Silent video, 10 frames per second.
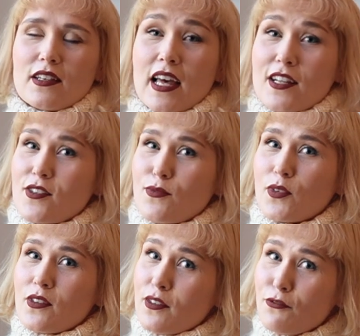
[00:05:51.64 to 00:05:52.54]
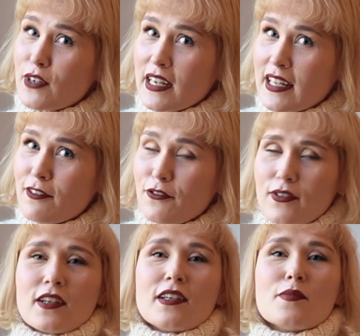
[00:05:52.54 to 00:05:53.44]
That's one of the really
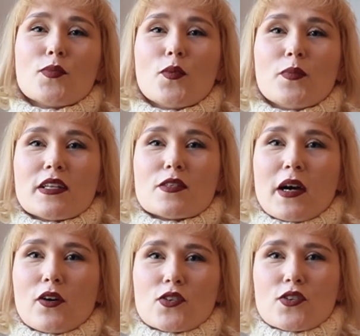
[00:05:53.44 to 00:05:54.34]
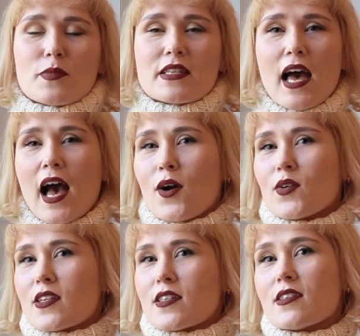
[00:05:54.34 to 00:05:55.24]
fun and important bits about costume, is how
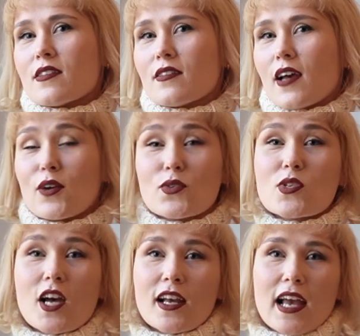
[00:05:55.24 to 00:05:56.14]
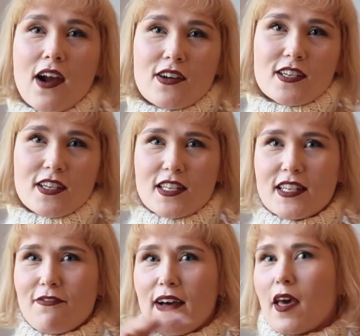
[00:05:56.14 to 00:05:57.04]
do certain characters
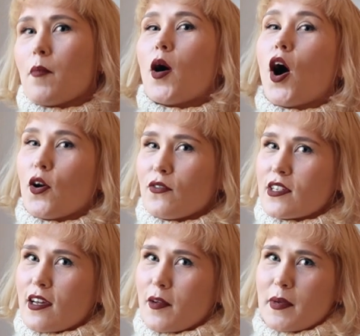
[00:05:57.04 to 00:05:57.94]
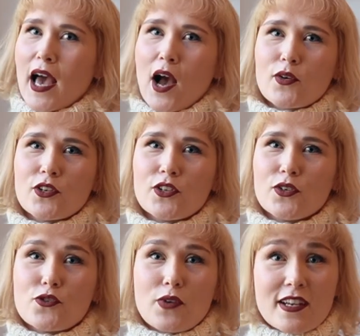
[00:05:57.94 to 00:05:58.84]
develop over time, and how can
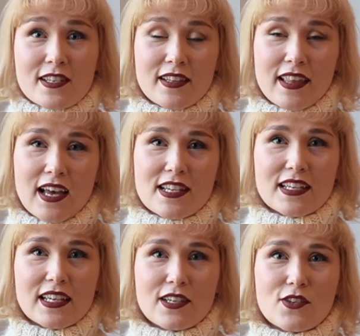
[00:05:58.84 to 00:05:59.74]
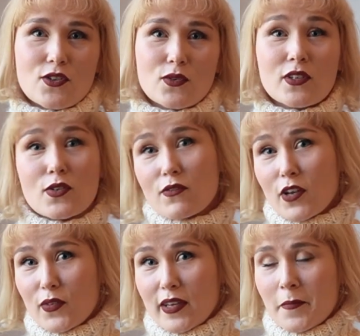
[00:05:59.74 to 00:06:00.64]
you translate that into the use of
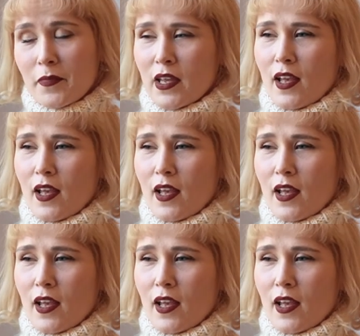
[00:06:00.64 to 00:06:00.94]
clothing?